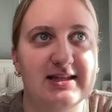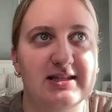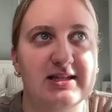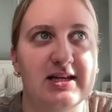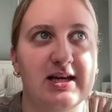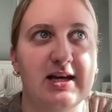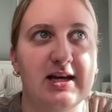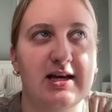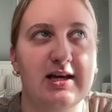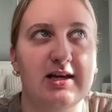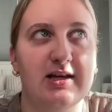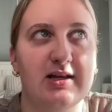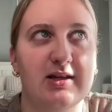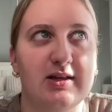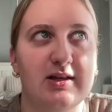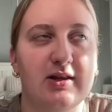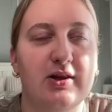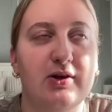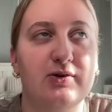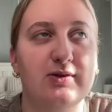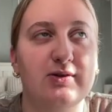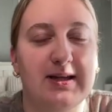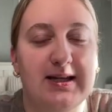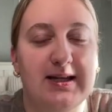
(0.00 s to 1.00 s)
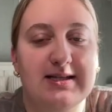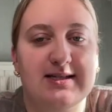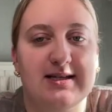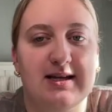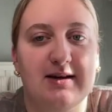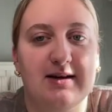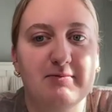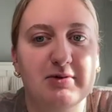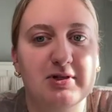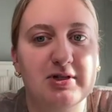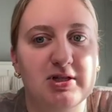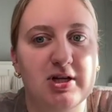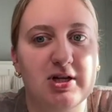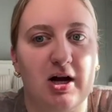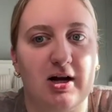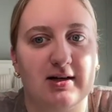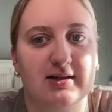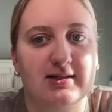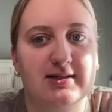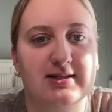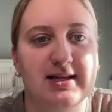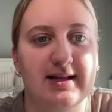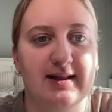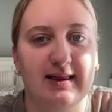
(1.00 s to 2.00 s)
And these number
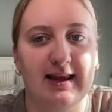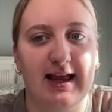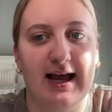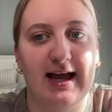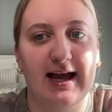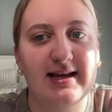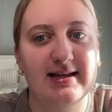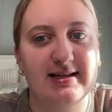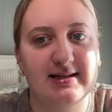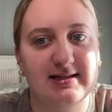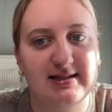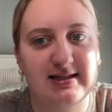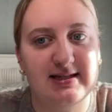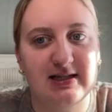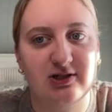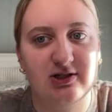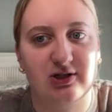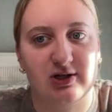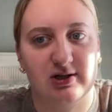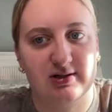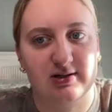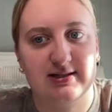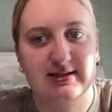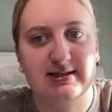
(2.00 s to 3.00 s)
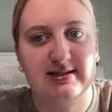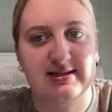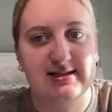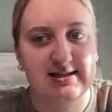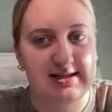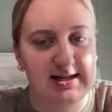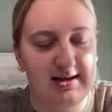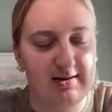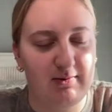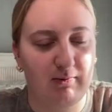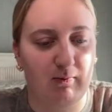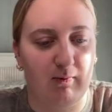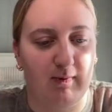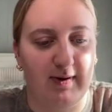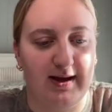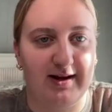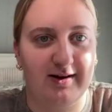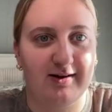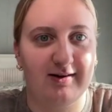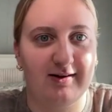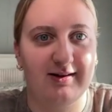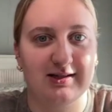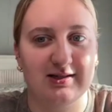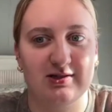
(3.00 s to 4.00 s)
talks, they let teachers see
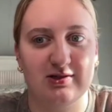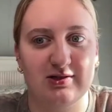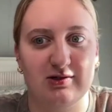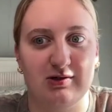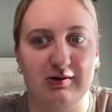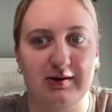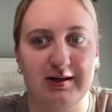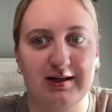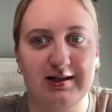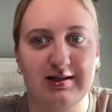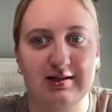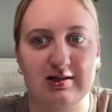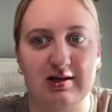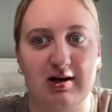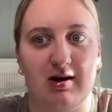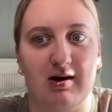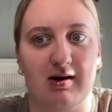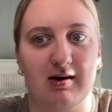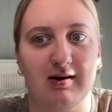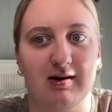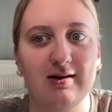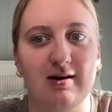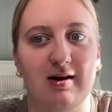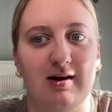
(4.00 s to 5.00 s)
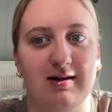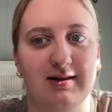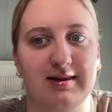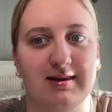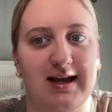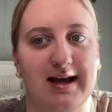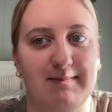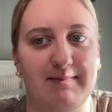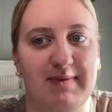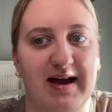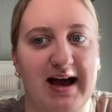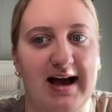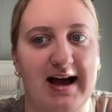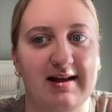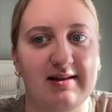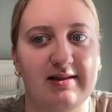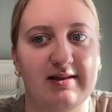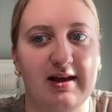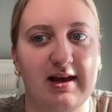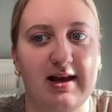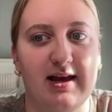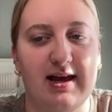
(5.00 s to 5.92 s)
where the students are on that path.